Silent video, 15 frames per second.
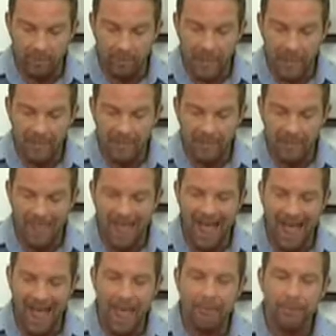a race,
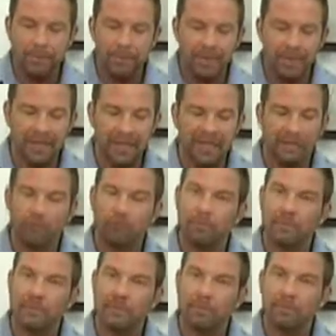I could predict
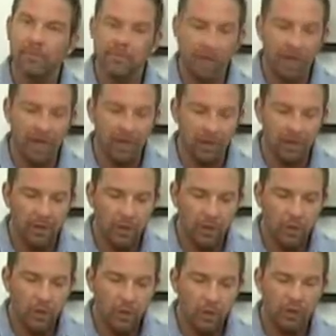reasonably well
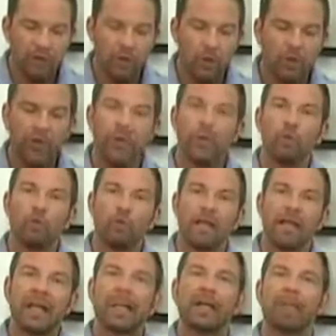who was going to
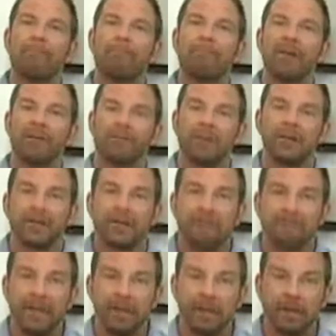win based on their
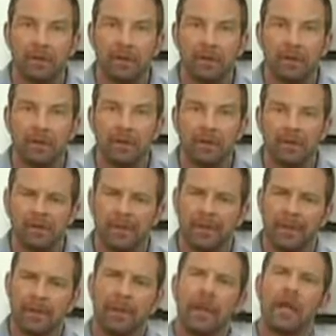finger length."
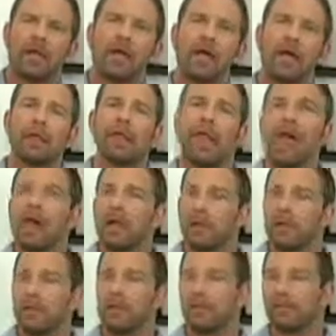Now that,
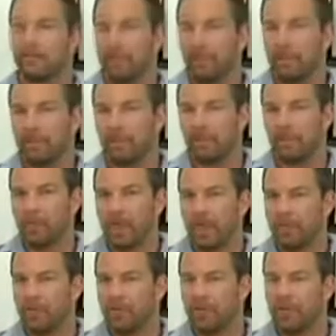
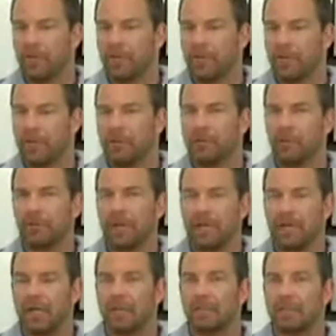I'm sure to you,
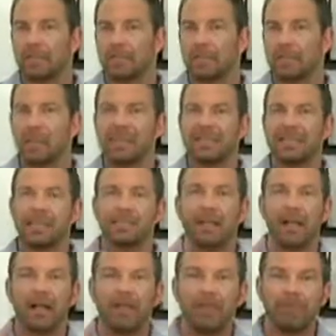like it does to me, seems
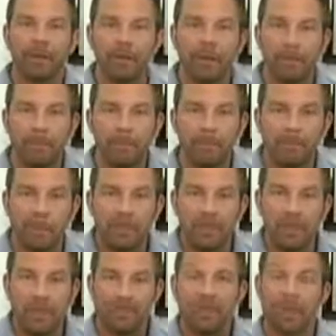like a very bold
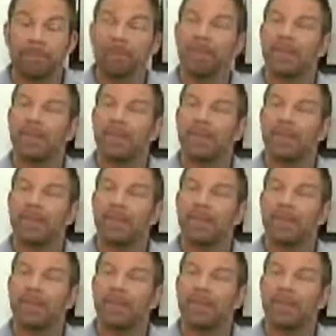statement.